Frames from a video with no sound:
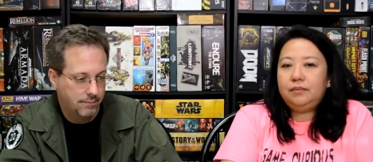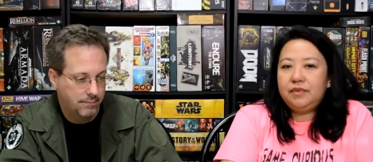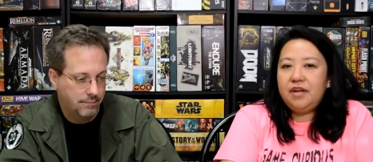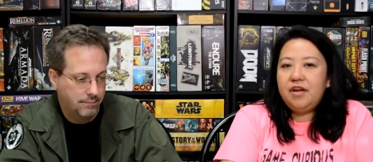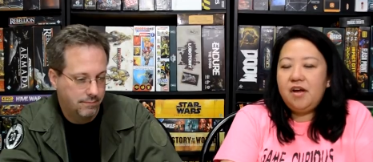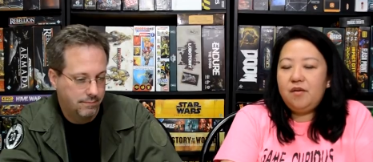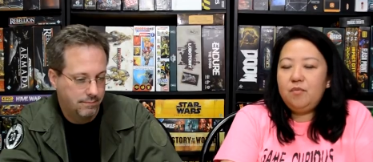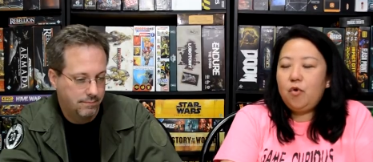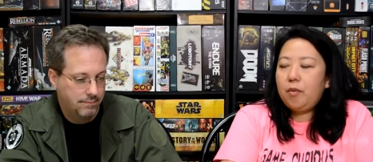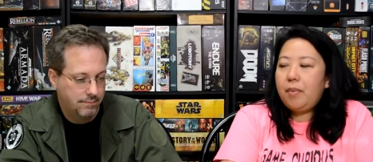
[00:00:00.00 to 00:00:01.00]
Speaker 1: They have
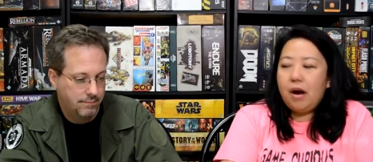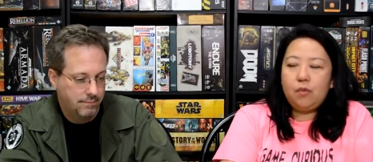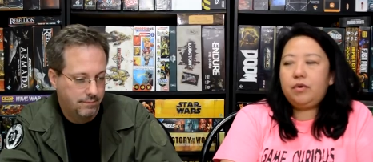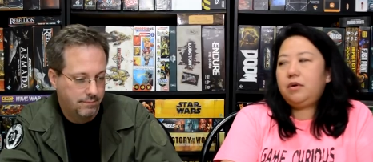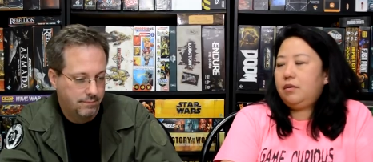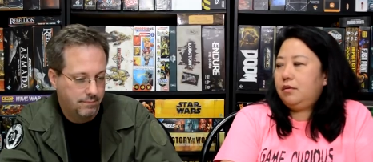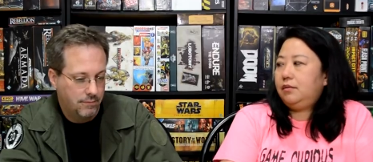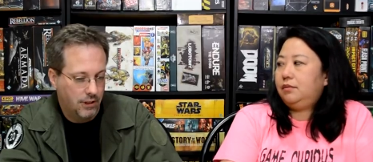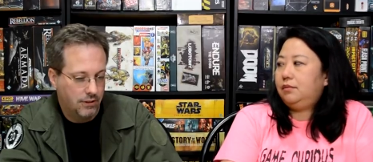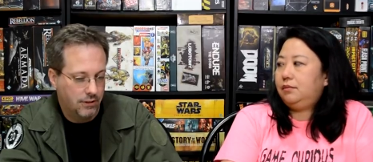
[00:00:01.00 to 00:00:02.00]
more power.
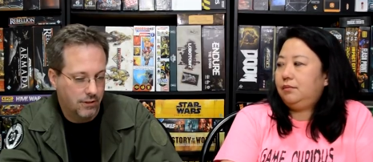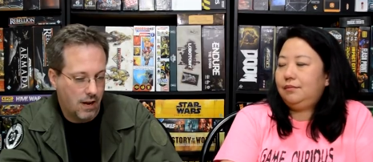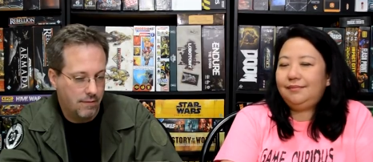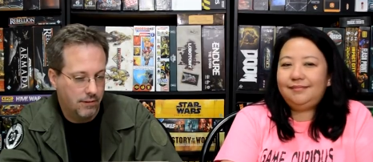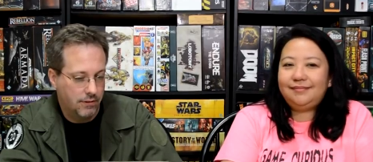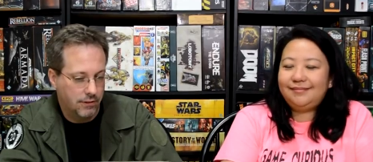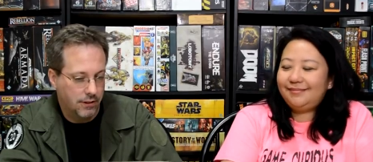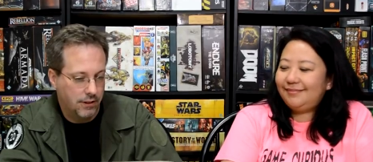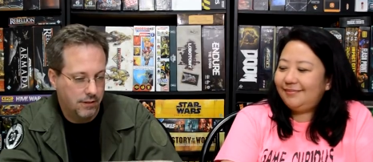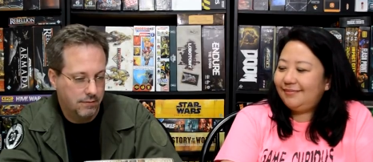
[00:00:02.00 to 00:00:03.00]
Speaker 2: This is
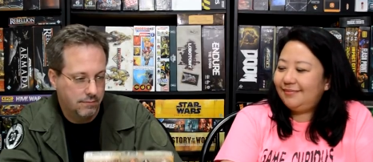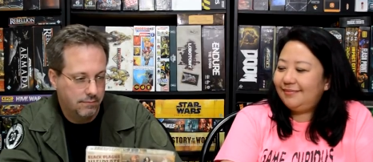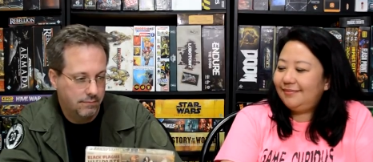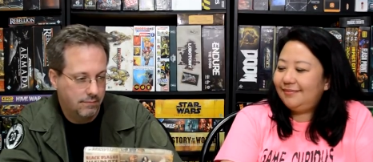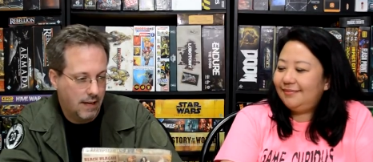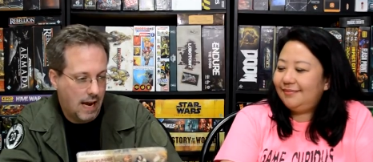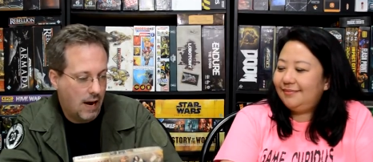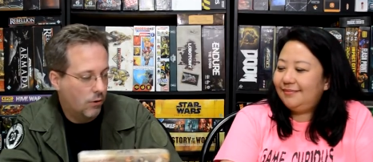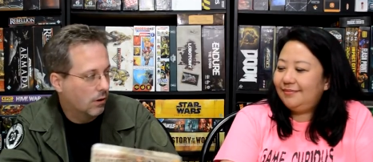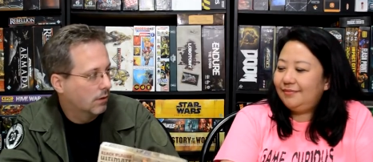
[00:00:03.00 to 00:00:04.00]
obviously
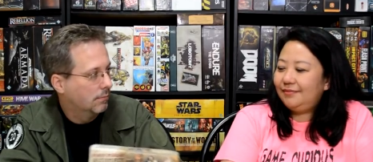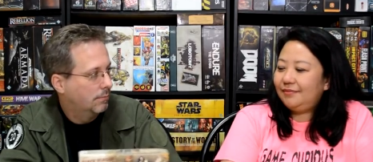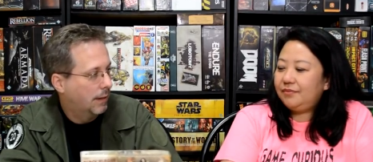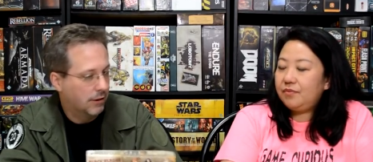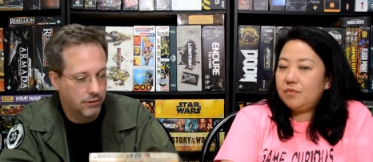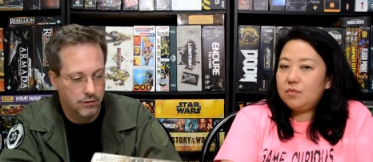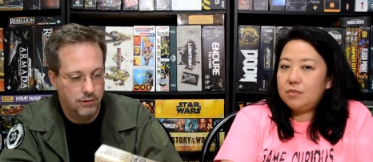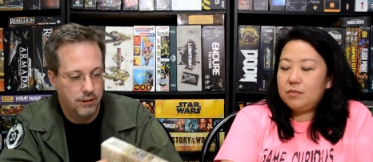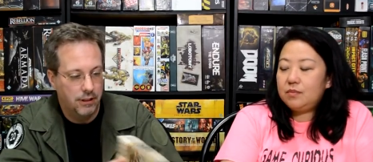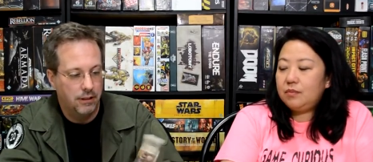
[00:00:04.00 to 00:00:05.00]
our better
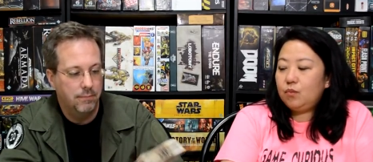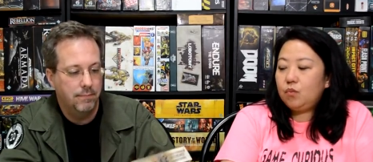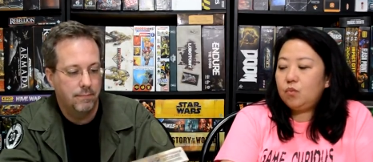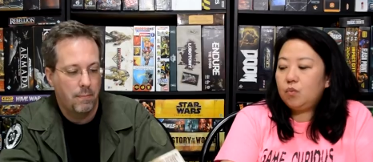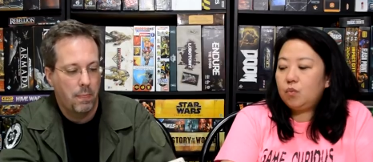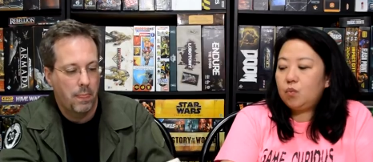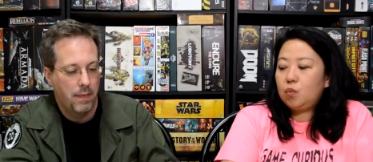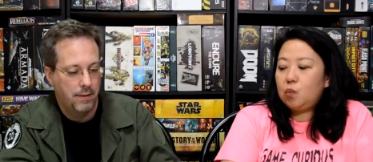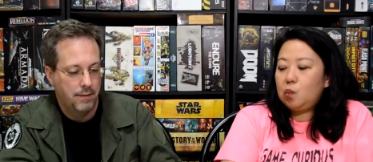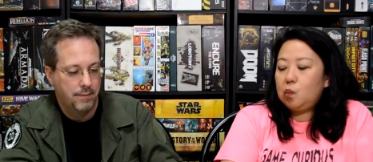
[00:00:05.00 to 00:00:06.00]
team.
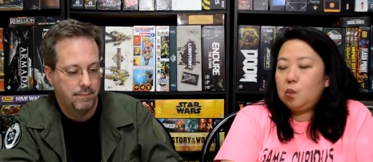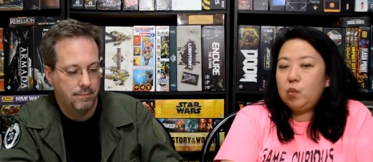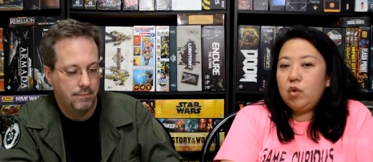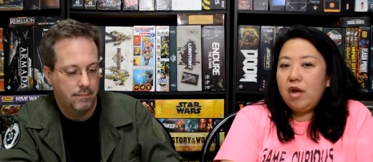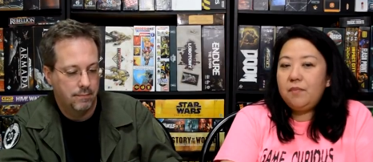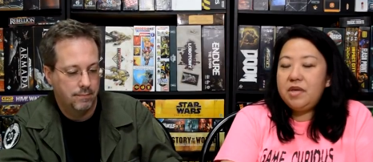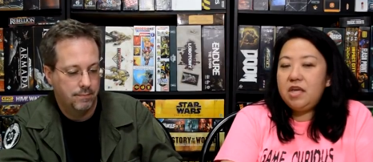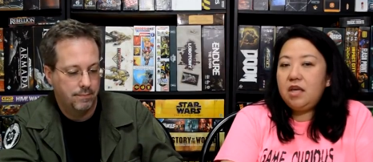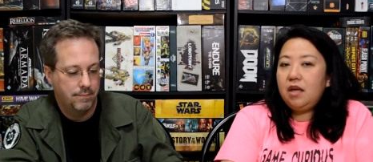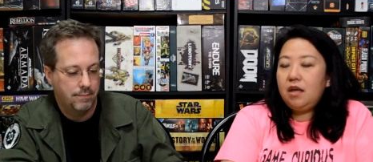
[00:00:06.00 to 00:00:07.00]
Speaker 1: Debbie.